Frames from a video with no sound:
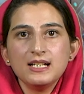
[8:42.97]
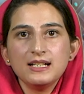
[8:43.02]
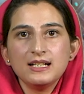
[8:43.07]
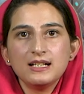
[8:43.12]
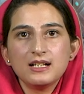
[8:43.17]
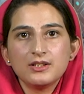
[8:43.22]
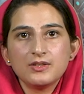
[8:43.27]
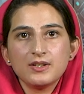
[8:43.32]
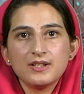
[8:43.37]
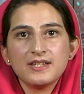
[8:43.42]

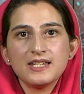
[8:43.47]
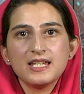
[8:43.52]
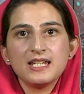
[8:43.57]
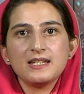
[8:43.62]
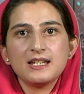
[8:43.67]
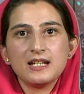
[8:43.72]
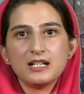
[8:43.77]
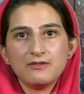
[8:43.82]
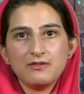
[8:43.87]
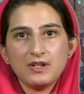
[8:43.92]
currency
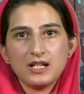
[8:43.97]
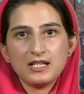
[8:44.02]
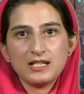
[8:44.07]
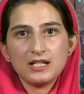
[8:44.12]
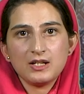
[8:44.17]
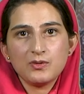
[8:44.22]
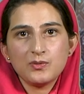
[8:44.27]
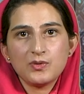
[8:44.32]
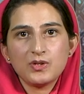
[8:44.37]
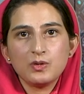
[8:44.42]

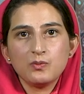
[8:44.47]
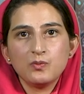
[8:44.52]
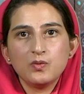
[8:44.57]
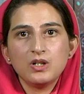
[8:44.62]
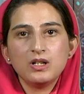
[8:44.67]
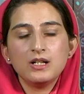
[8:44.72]
derivatives were